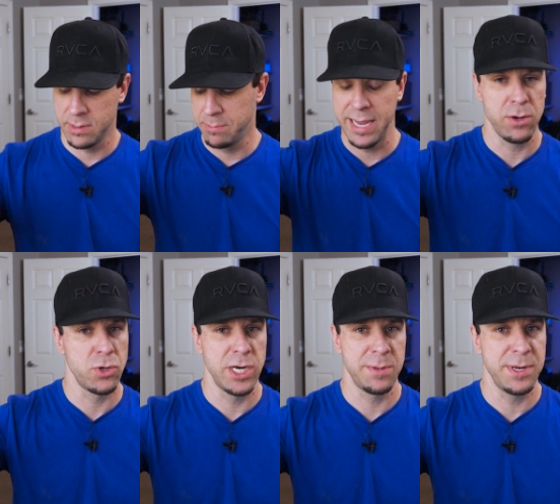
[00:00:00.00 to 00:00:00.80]
manual
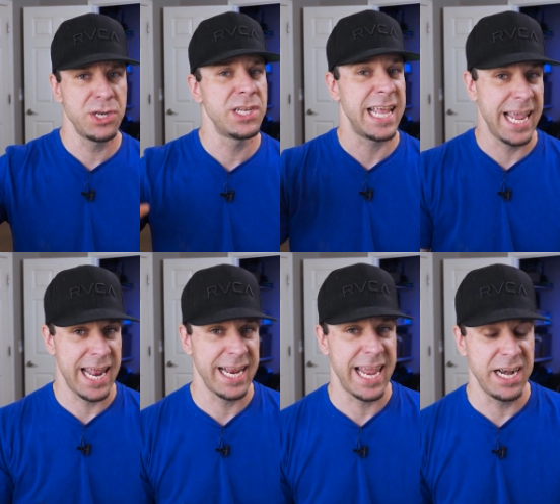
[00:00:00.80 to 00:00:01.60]
transmissions, they
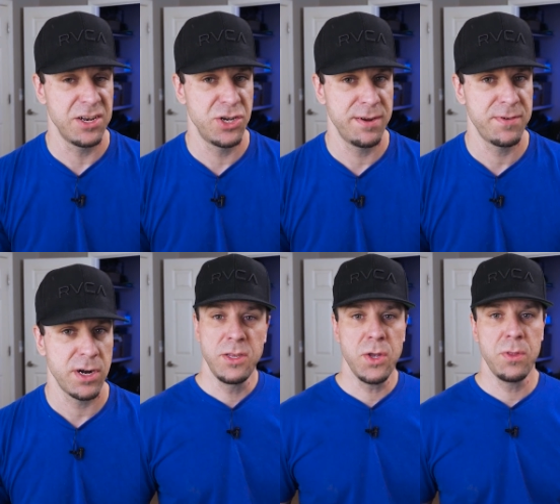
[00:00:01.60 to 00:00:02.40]
had a gated
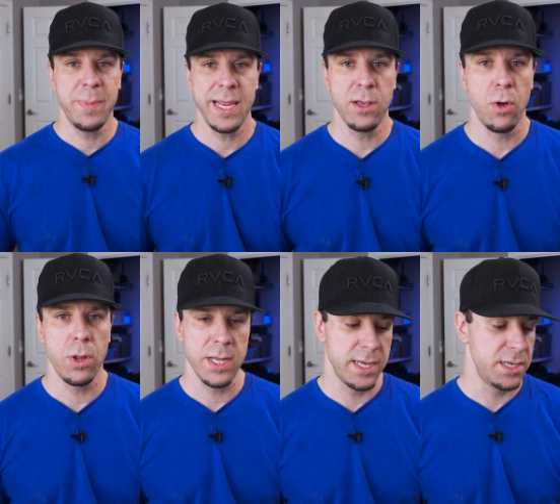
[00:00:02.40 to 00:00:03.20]
shifter. And so the main
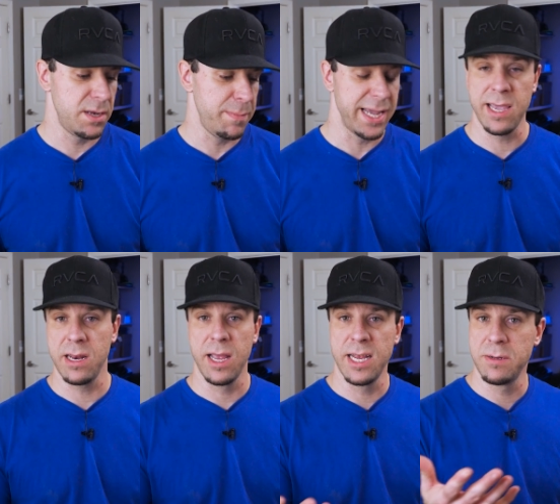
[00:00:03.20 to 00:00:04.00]
goal is to make
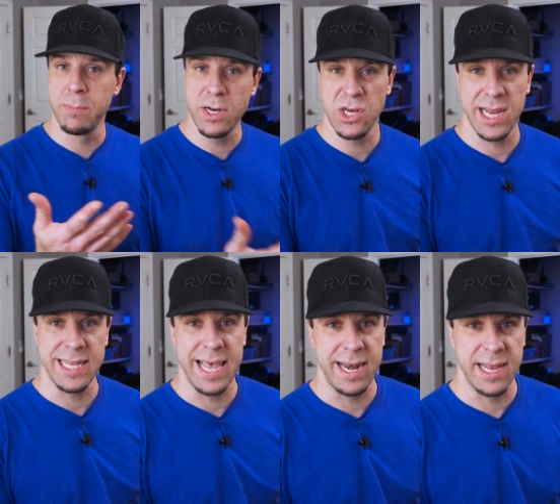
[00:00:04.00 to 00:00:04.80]
it as much
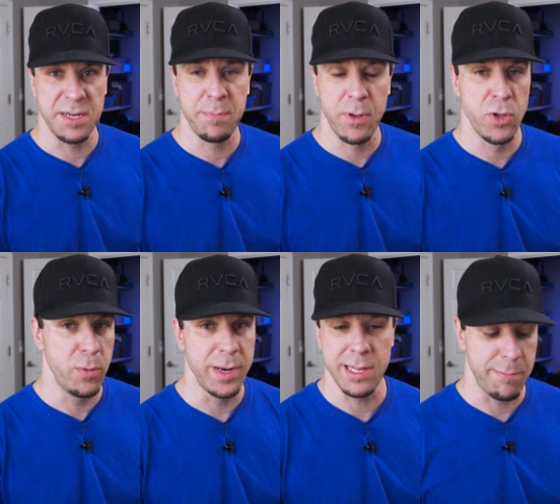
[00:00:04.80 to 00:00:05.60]
like that as
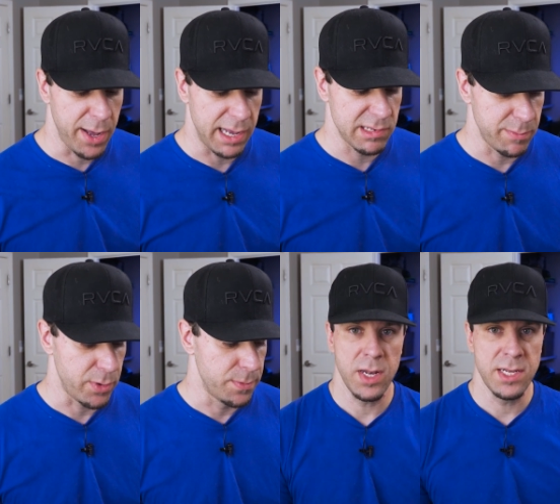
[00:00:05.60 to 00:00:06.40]
humanly
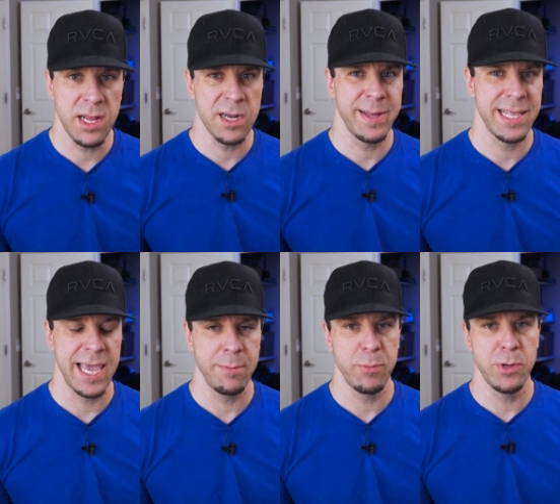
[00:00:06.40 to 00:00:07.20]
possible. Let's talk about the
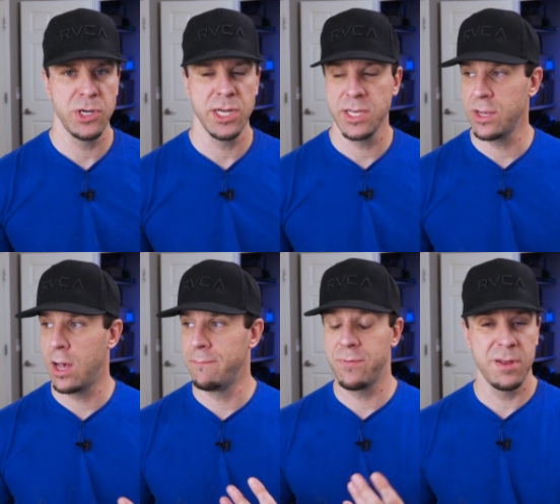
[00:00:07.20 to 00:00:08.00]
cable bushings.
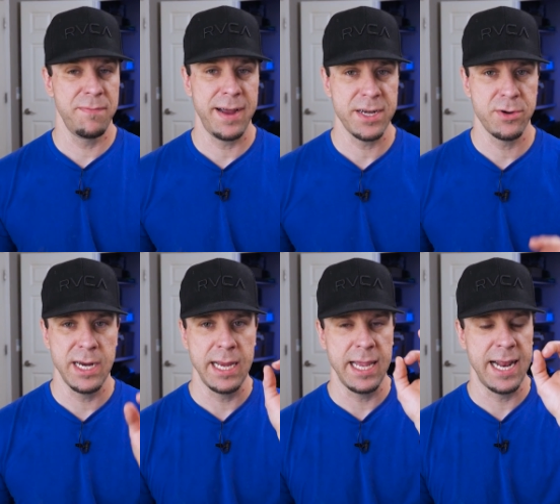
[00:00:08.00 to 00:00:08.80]
Um, from the
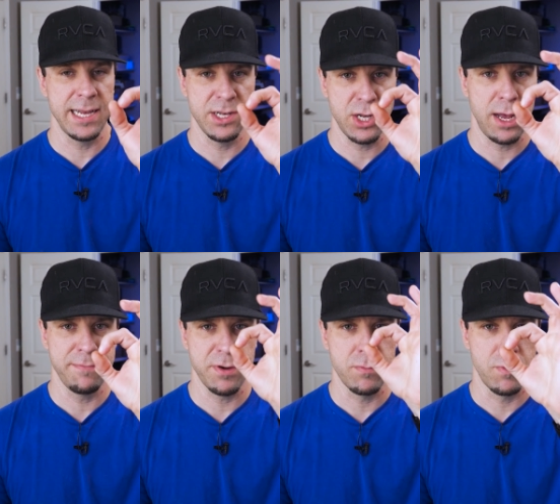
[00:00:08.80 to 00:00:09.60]
factory, it has
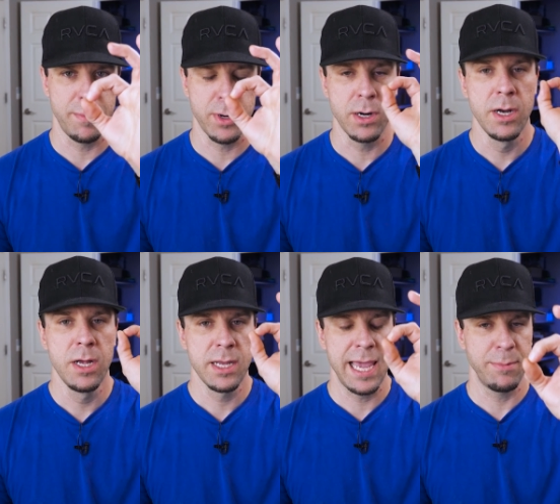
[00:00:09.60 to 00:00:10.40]
soft rubber
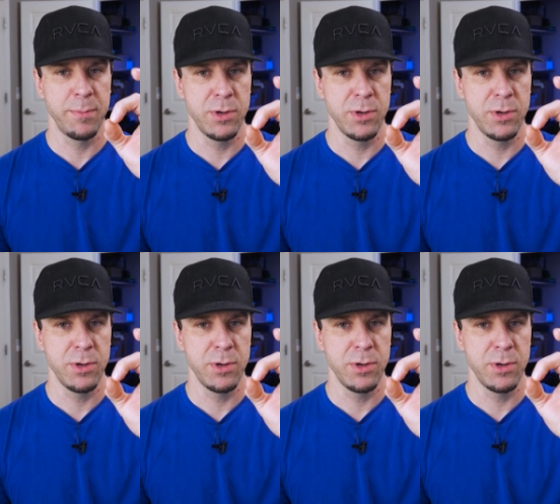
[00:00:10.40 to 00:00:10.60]
cable